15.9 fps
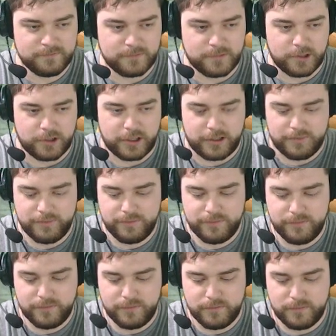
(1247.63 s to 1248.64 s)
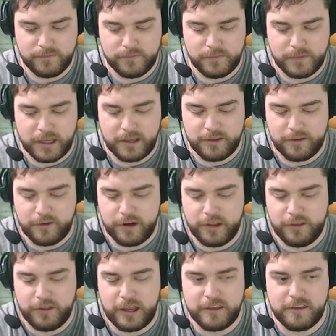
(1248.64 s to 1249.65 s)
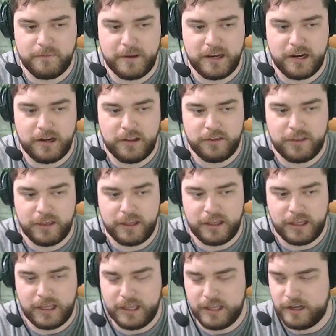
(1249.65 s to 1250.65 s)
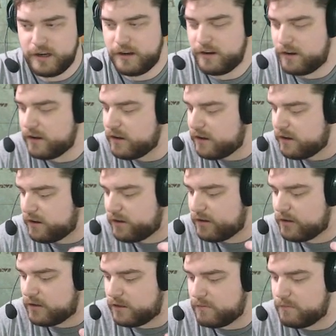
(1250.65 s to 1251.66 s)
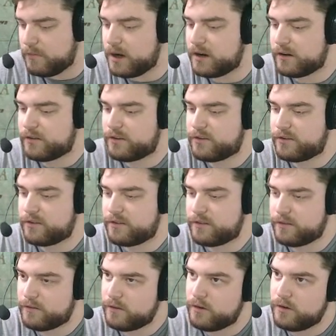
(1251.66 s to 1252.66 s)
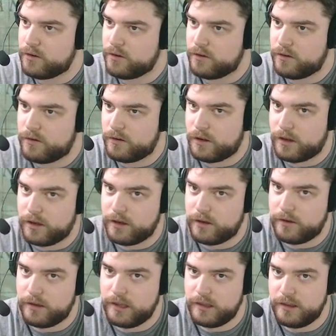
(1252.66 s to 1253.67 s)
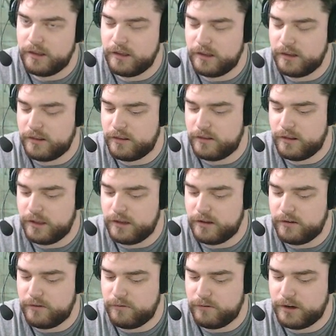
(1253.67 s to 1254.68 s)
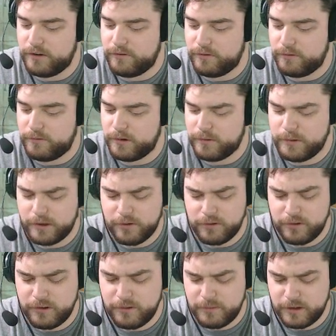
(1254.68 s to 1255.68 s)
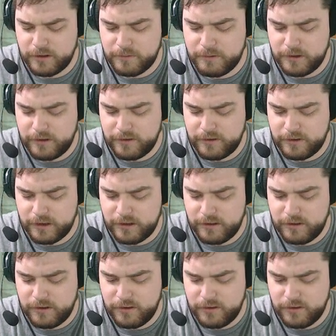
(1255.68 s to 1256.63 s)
Okay. Has there been anything in the monks in whatever, what are we calling the monks' place again?